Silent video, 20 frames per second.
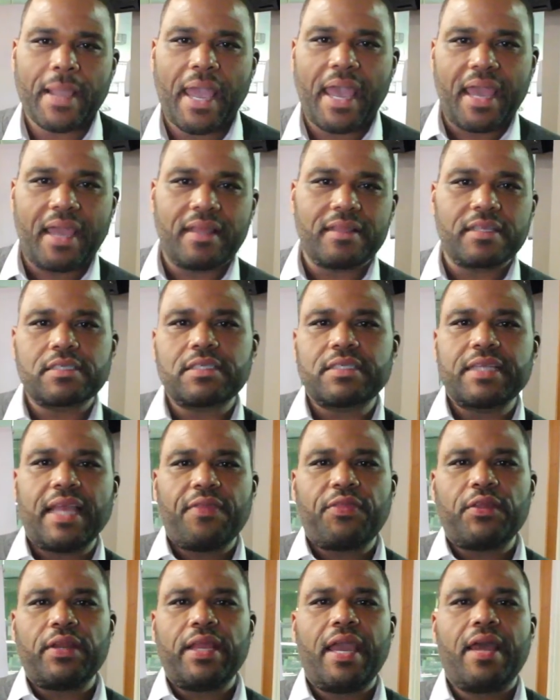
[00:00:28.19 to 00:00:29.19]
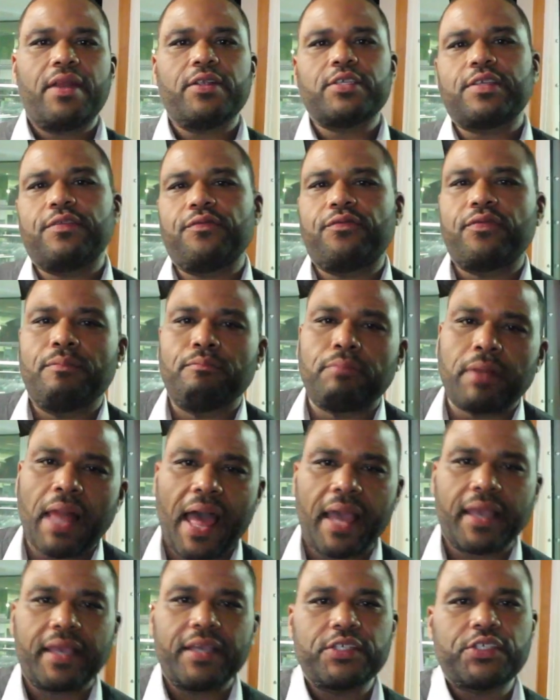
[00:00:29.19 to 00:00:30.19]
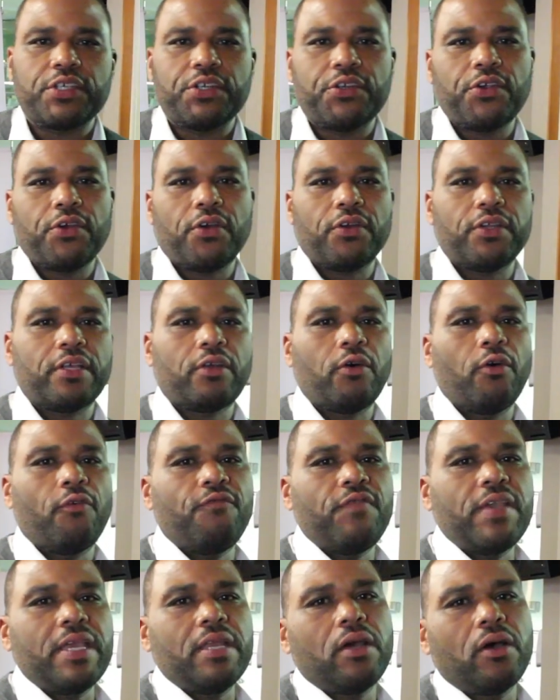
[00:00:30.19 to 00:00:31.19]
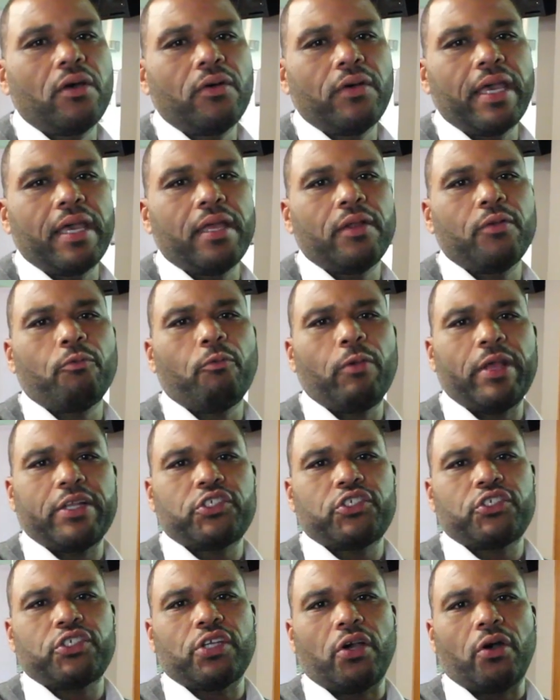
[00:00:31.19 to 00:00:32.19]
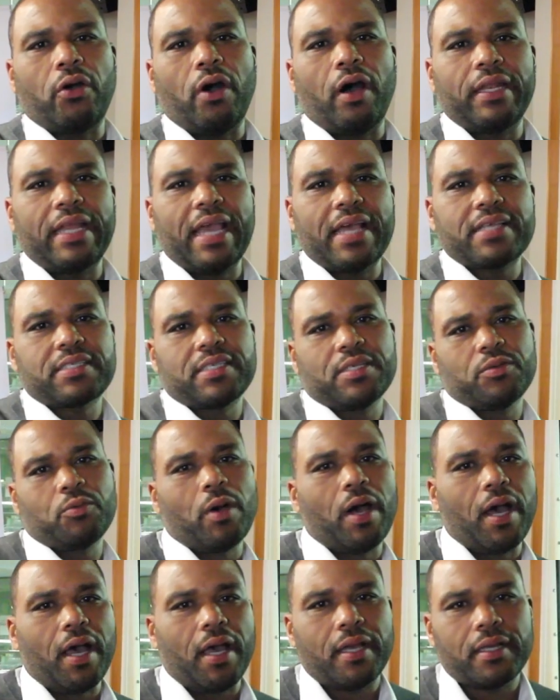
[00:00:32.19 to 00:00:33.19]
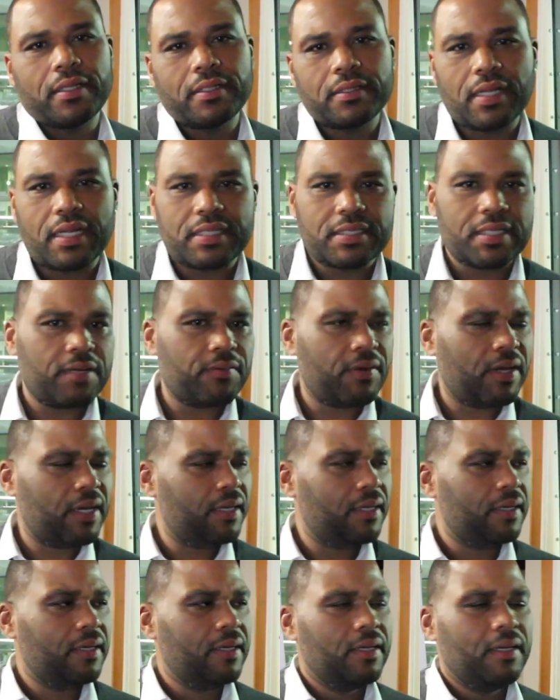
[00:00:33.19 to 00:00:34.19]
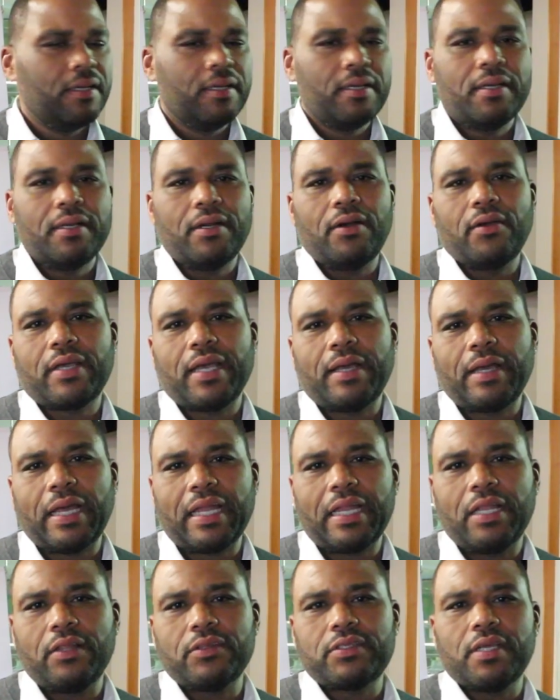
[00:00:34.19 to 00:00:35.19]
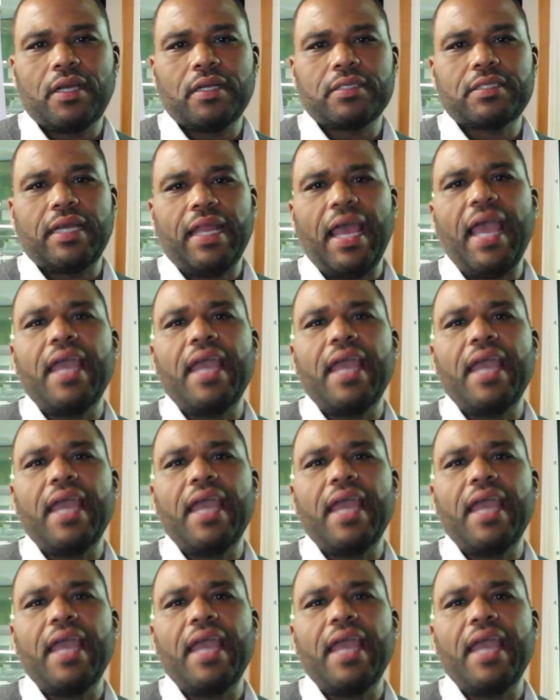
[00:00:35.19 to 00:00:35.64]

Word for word: Hey, this is Anthony Anderson from Black-ish, and you're on the Covino and Rich show on SNY. Did I say it right? You did. Okay, I got a little tongue tied.